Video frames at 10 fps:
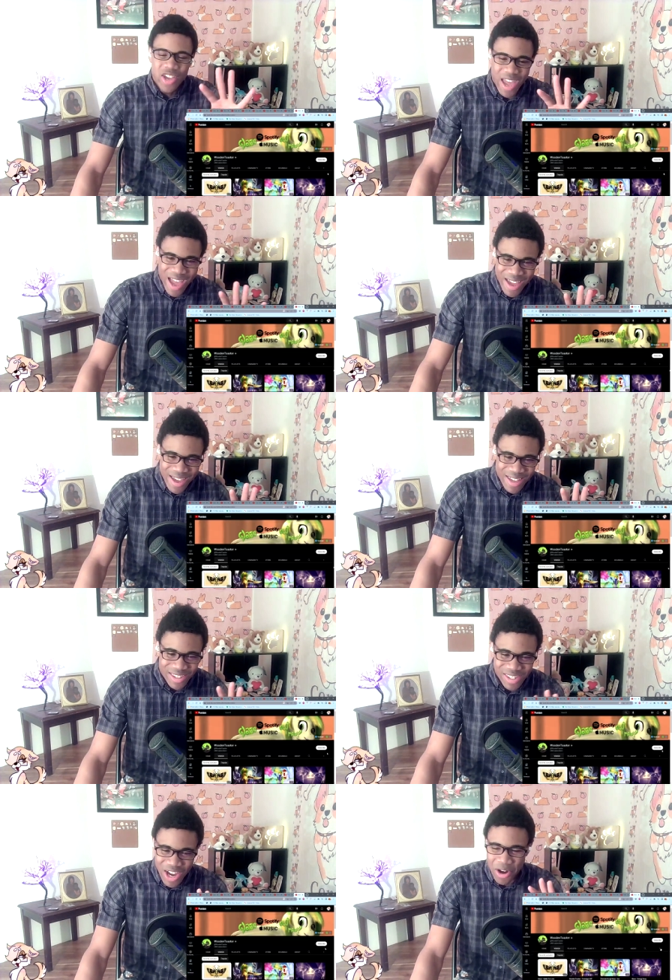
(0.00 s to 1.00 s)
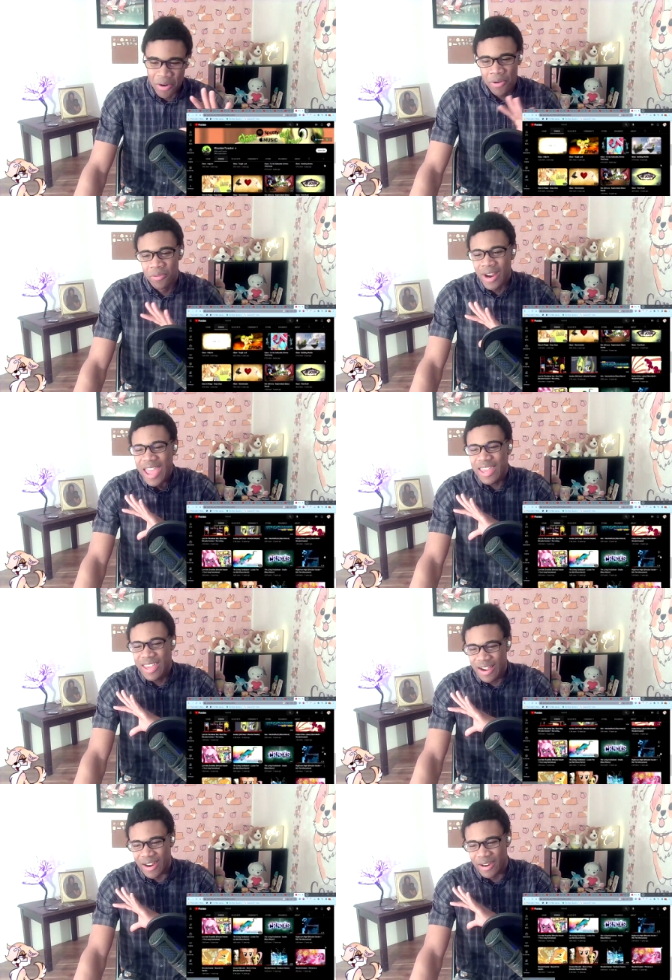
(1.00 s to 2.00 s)
Okay, so right
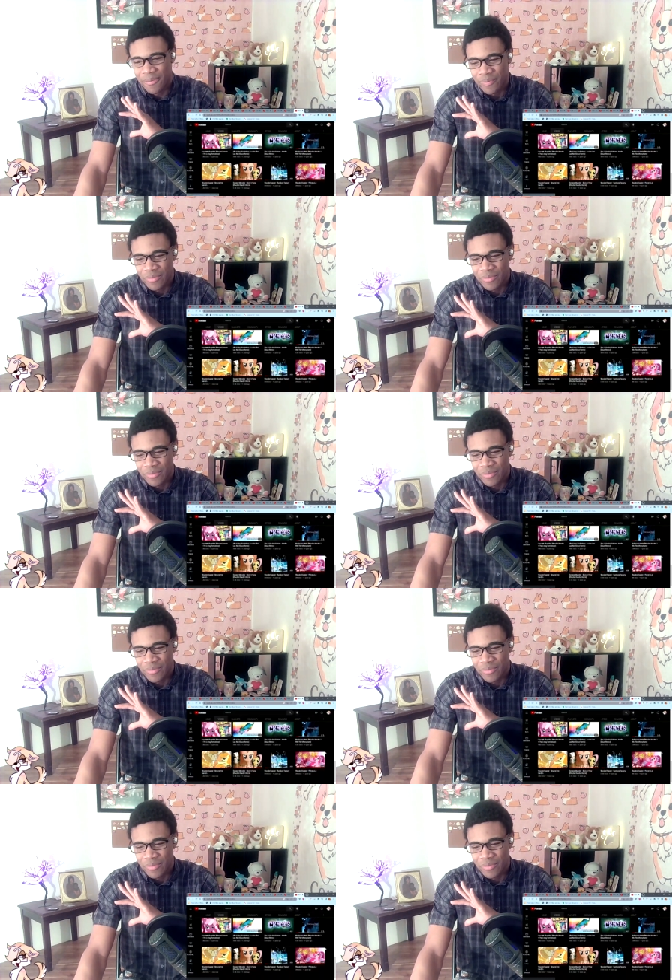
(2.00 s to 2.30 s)
here,